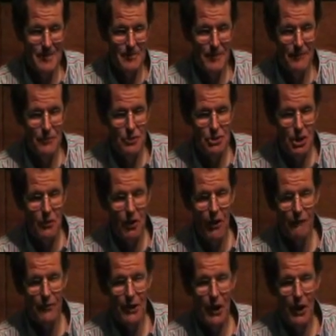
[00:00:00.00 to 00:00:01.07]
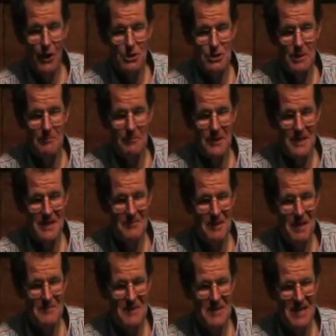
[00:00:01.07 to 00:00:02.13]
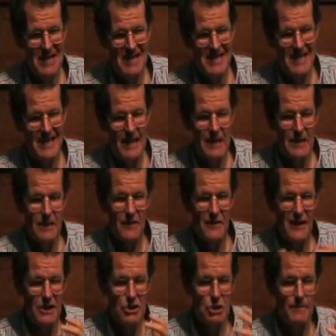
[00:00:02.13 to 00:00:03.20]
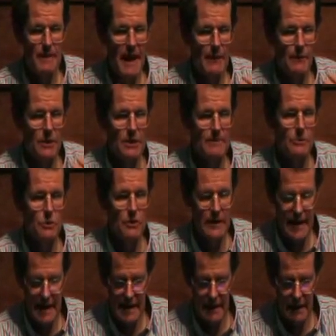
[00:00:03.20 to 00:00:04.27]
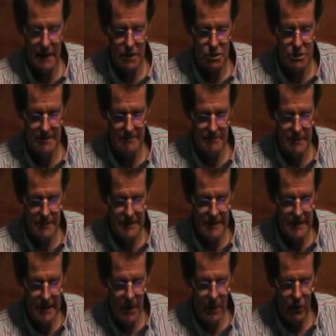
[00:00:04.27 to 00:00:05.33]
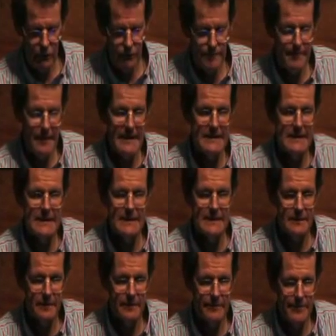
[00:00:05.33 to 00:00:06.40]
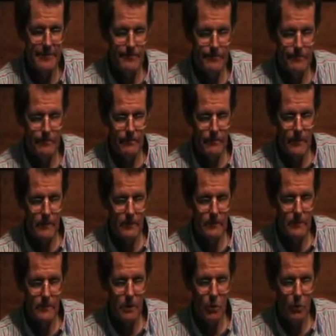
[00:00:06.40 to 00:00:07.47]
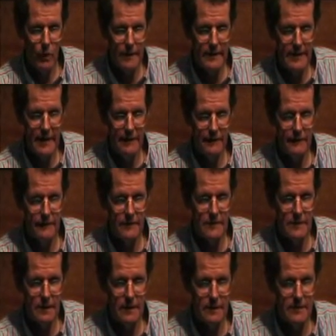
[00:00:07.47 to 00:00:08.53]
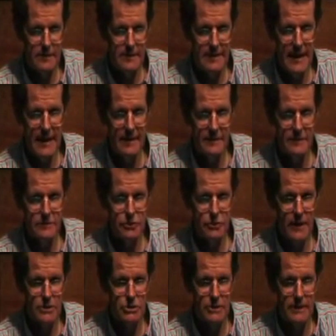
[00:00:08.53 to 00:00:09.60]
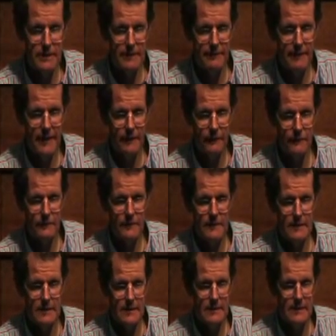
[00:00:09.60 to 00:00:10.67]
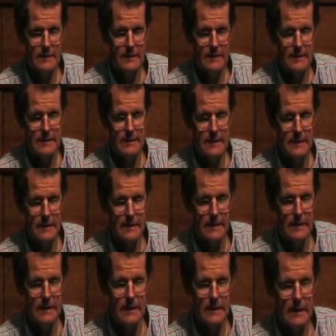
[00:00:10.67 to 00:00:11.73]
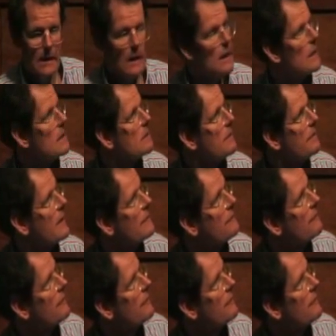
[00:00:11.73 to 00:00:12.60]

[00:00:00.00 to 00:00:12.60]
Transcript: But if you show very large numbers, sometimes it doesn't. So there's an issue about how we communicate large numbers on the basis that, one death is a disaster, 10 is a tragedy, and 1,000 is a statistic. So that's